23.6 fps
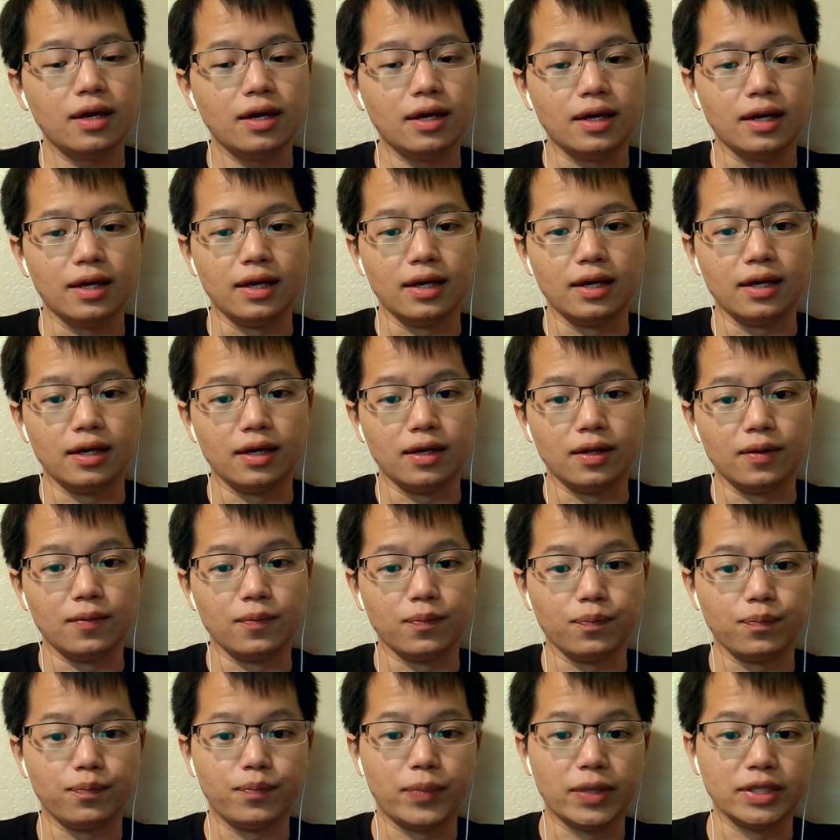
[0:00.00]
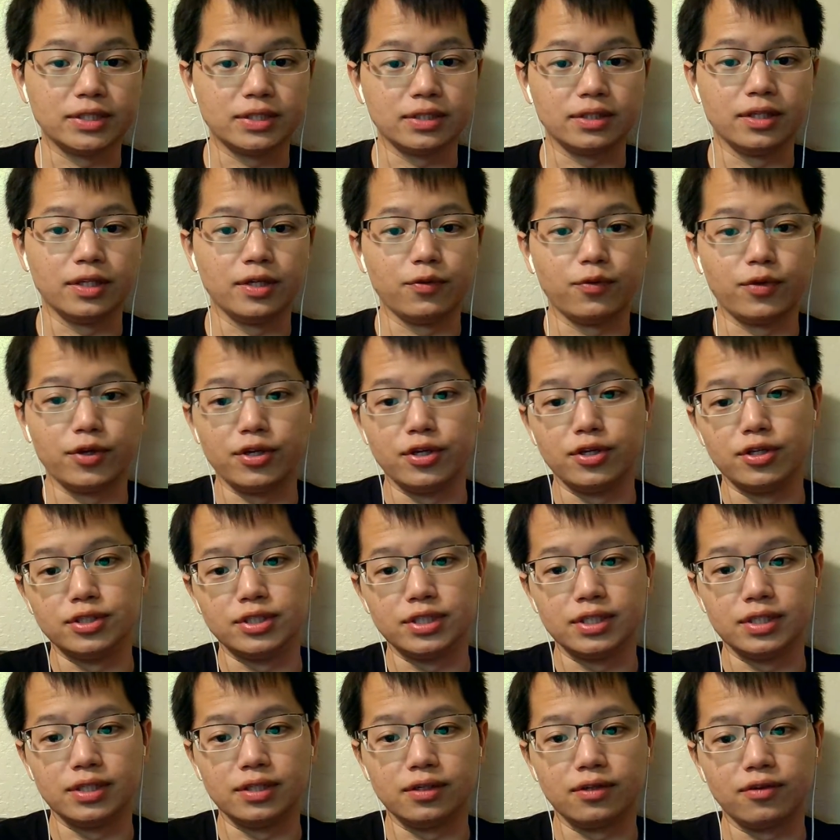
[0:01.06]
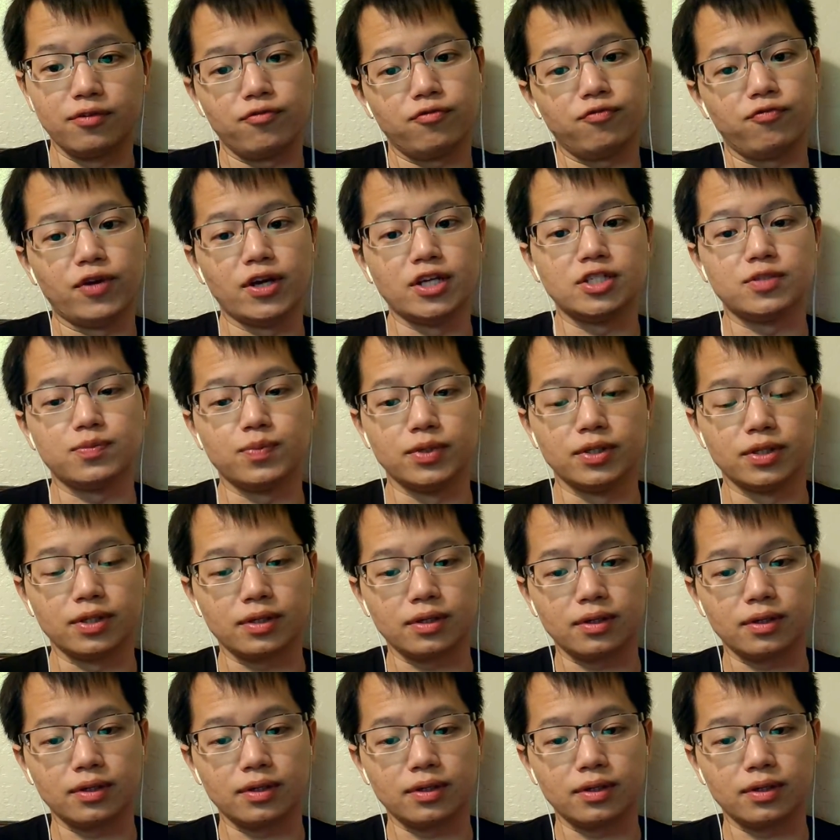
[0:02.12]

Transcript: And basically we're using Facebook